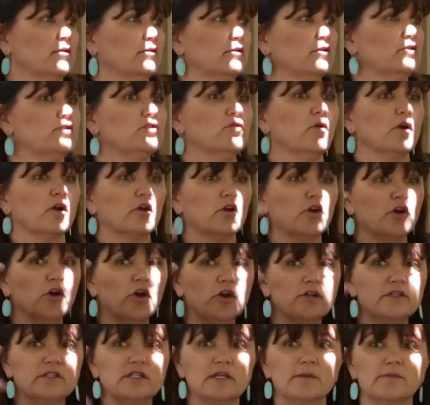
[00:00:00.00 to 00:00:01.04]
to do a
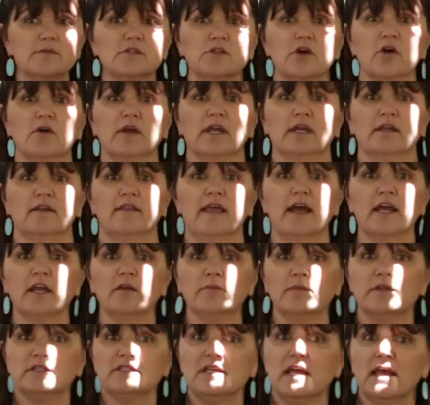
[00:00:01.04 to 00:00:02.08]
good deep soaking, and that
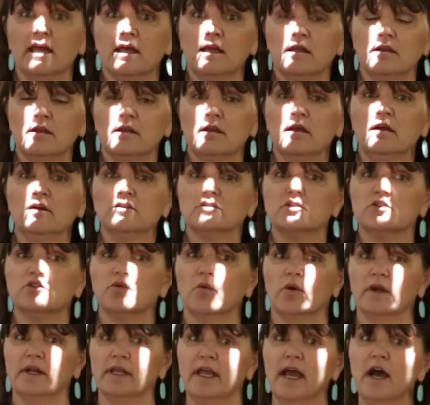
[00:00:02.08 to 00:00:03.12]
can be ten to
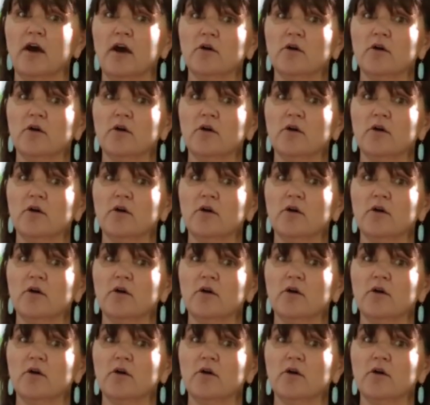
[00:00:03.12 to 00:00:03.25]
twenty